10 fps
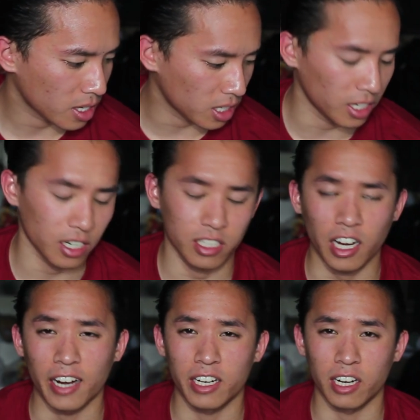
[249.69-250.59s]
cleaner and
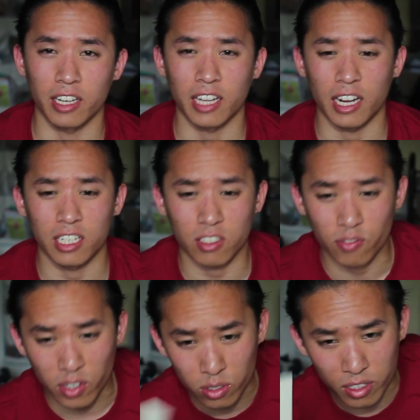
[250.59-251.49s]
tidier and that doesn't
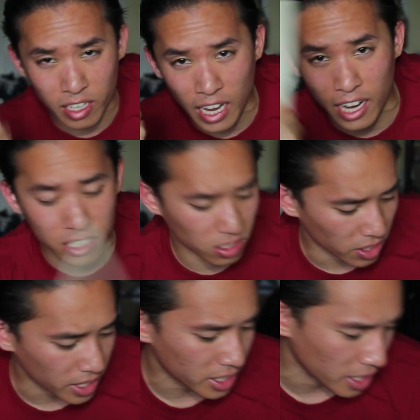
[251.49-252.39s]
feel as
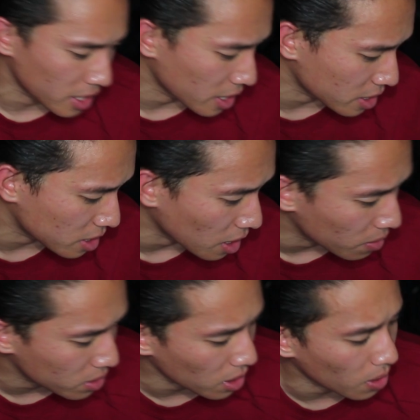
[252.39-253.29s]
greasy and
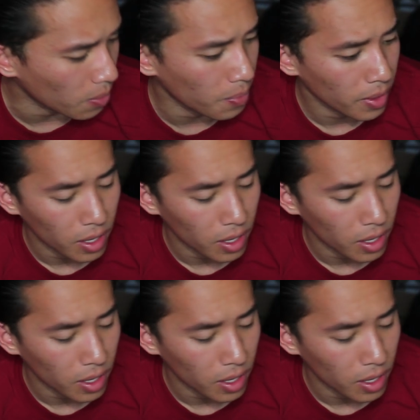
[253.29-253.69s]
stuff. So,